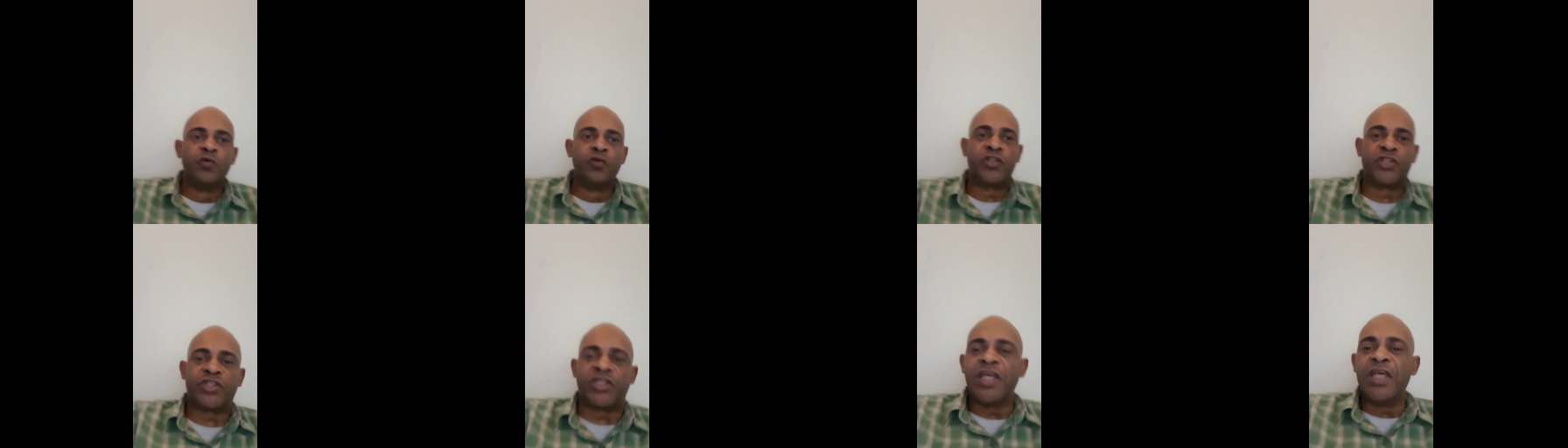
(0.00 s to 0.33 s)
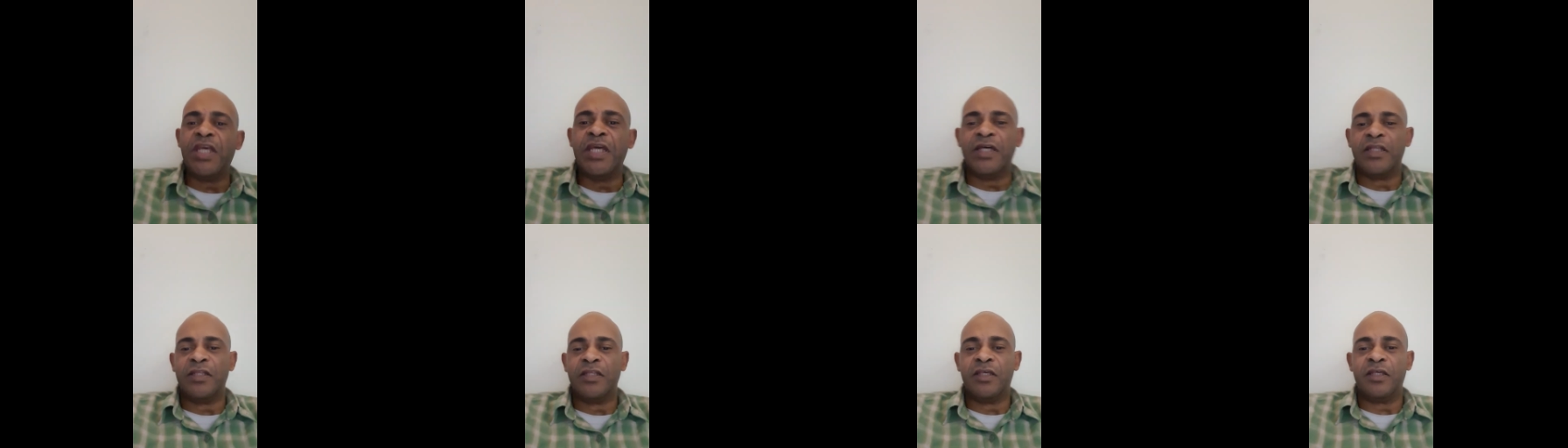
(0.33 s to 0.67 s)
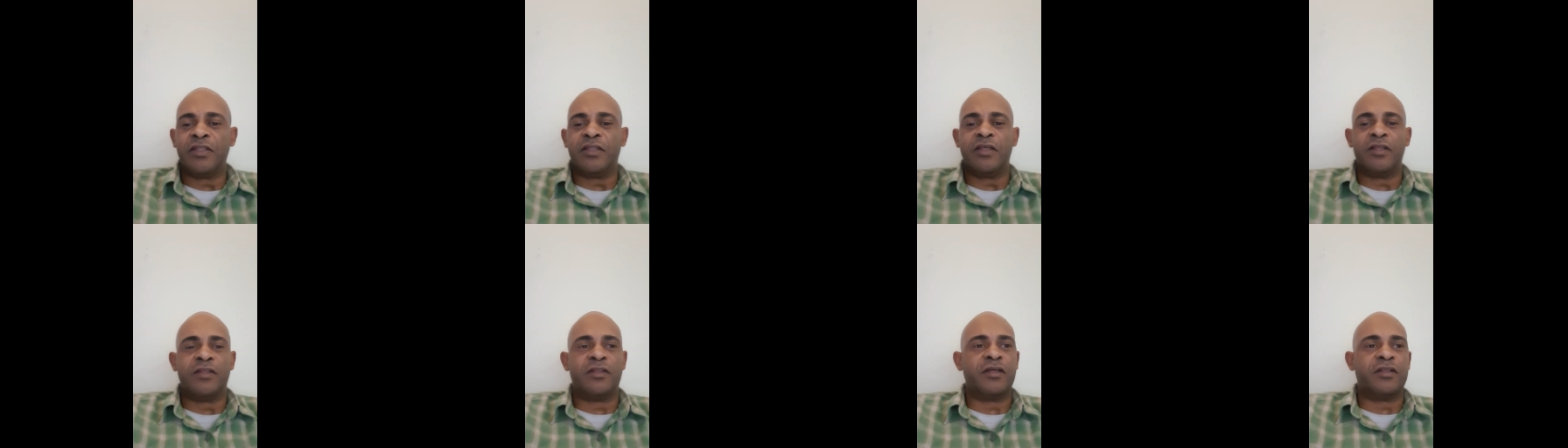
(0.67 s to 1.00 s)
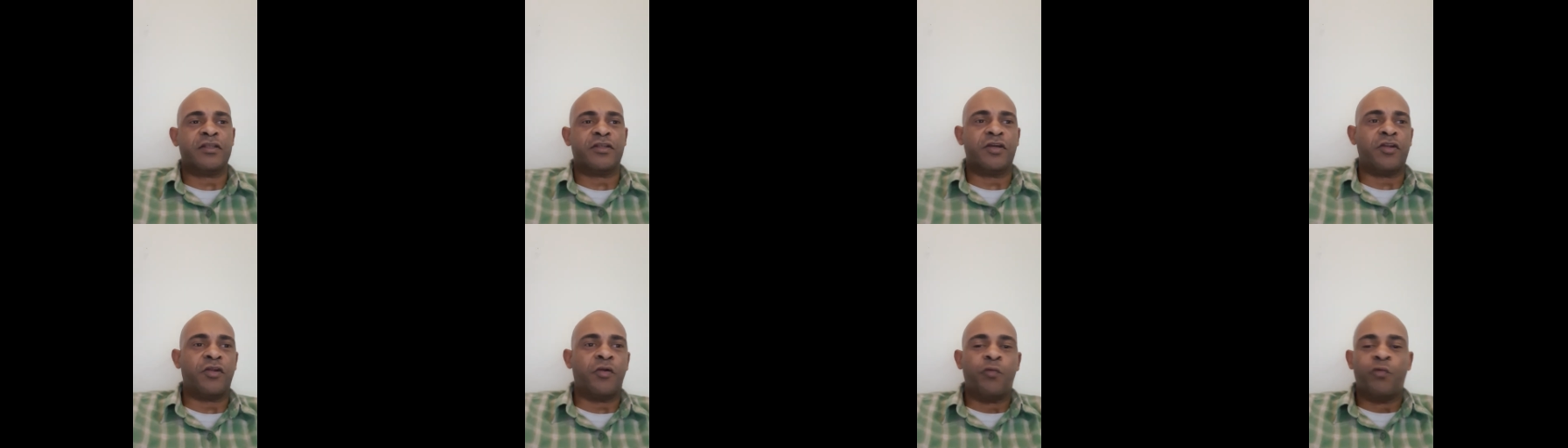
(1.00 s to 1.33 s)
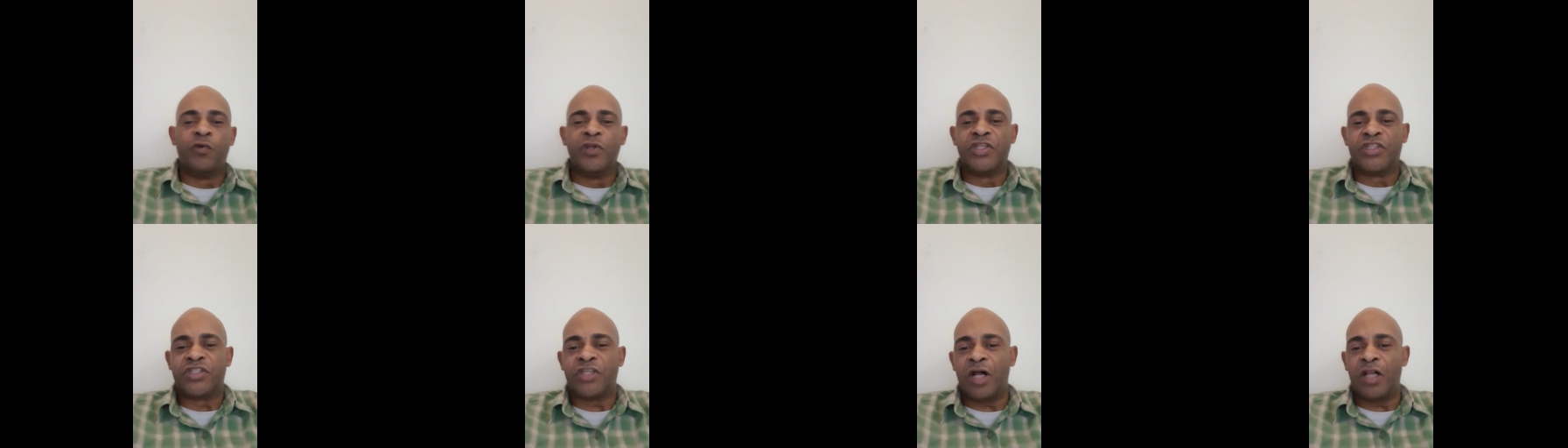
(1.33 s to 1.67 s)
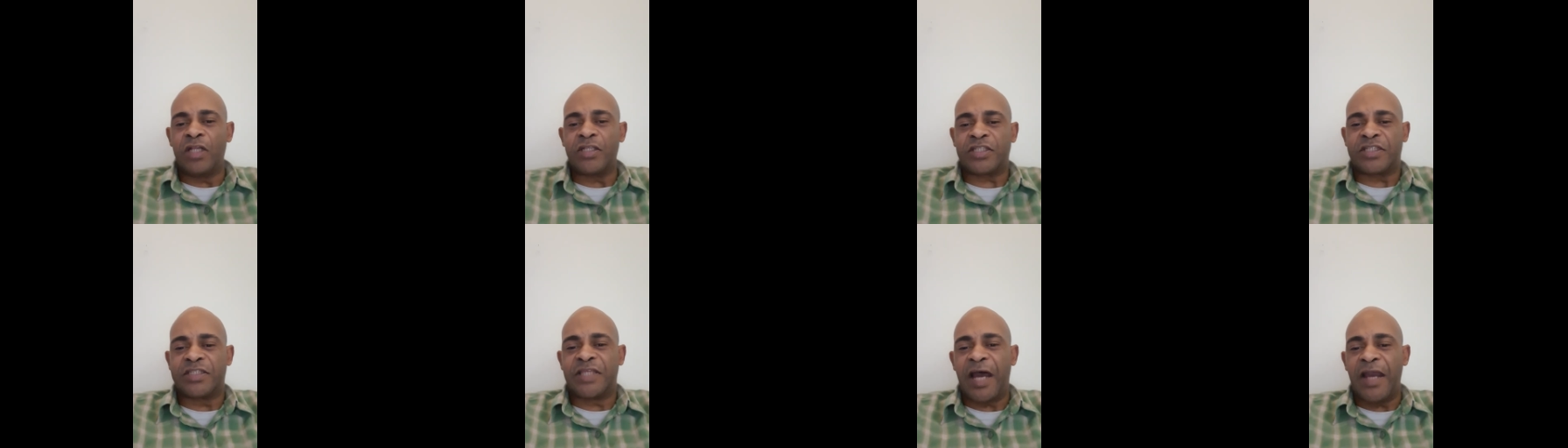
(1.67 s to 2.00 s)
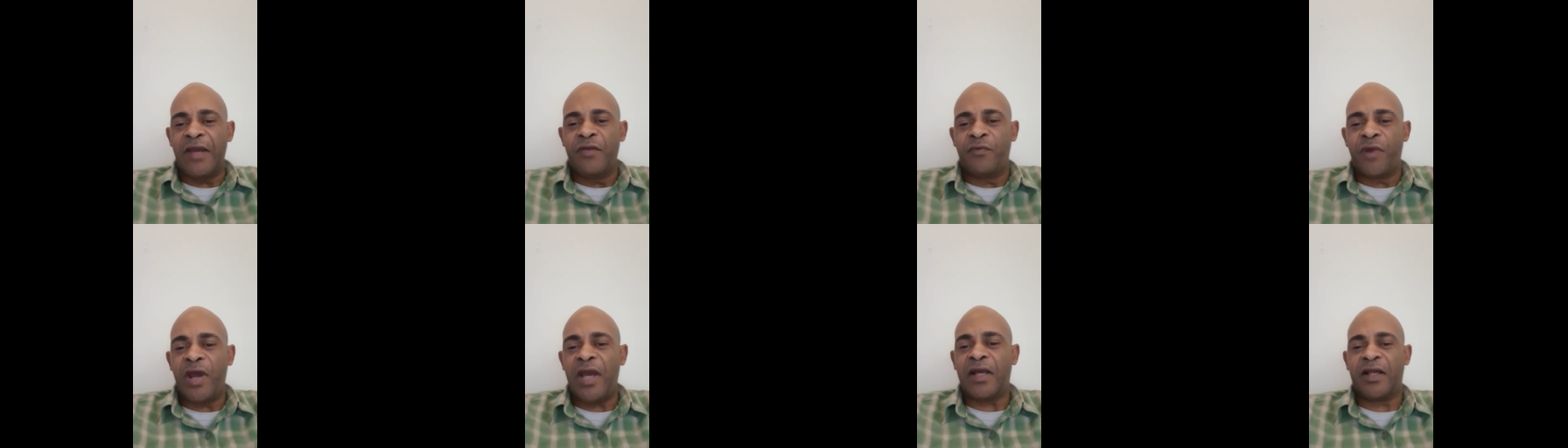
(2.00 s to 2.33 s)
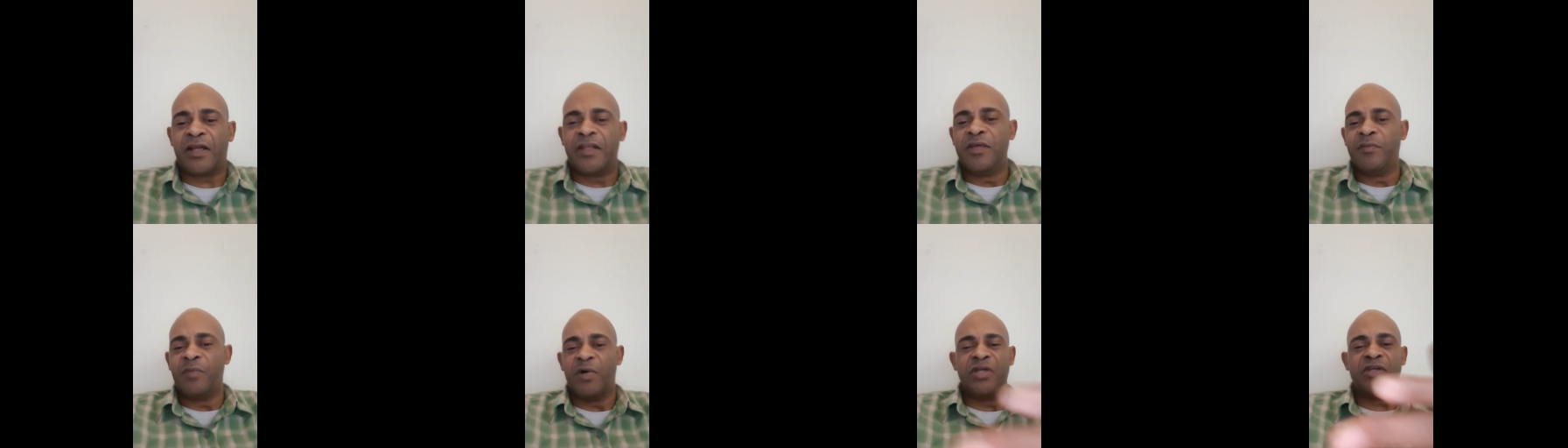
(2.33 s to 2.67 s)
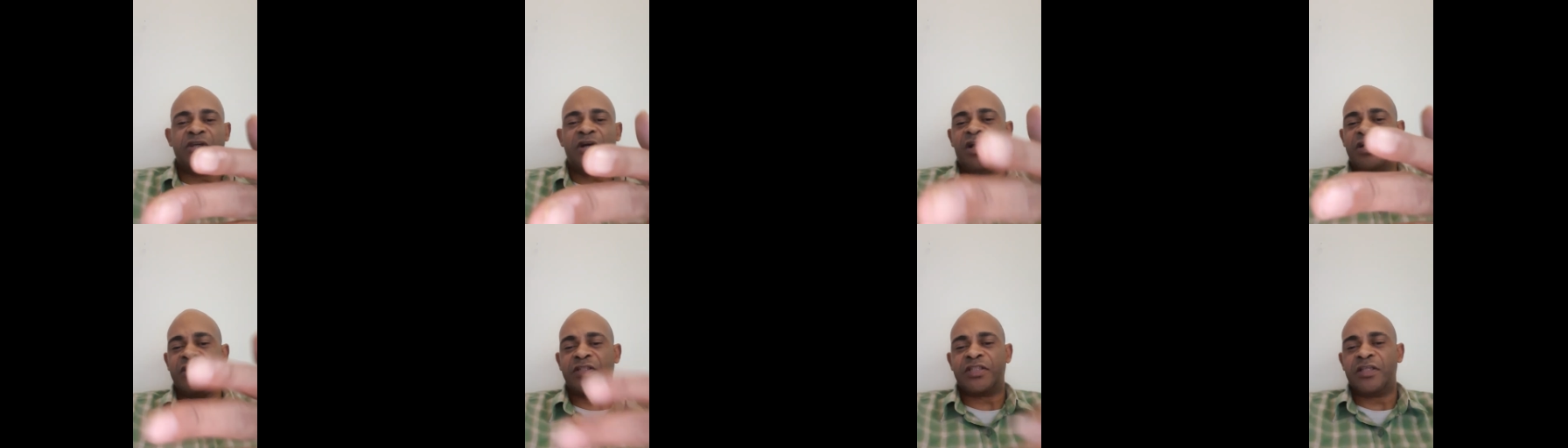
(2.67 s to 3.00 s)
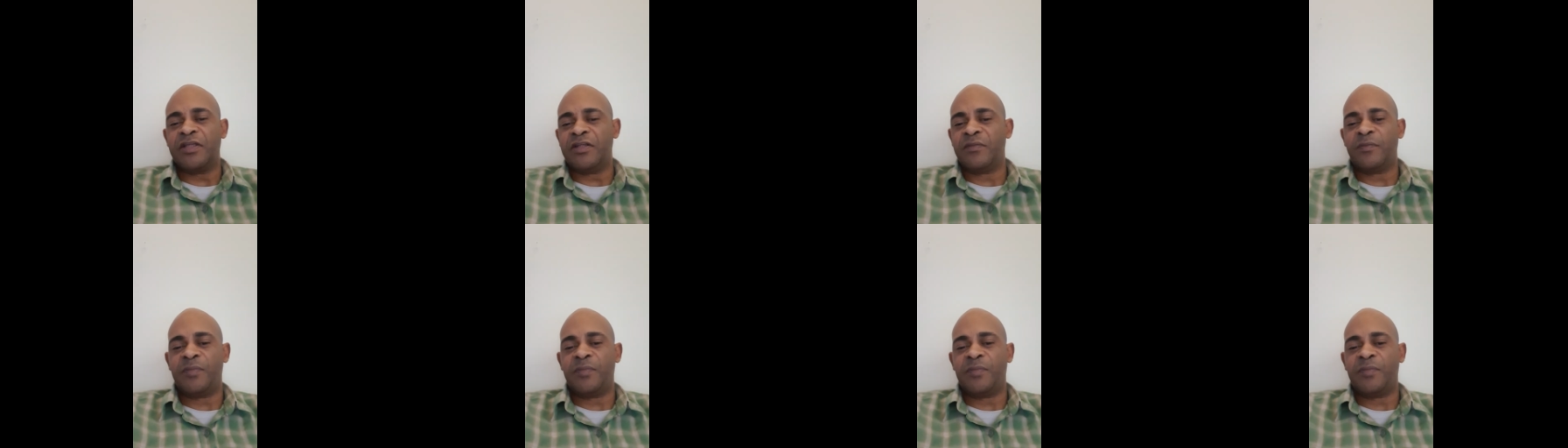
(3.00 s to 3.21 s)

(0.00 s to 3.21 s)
seeing the results directly, but y'all still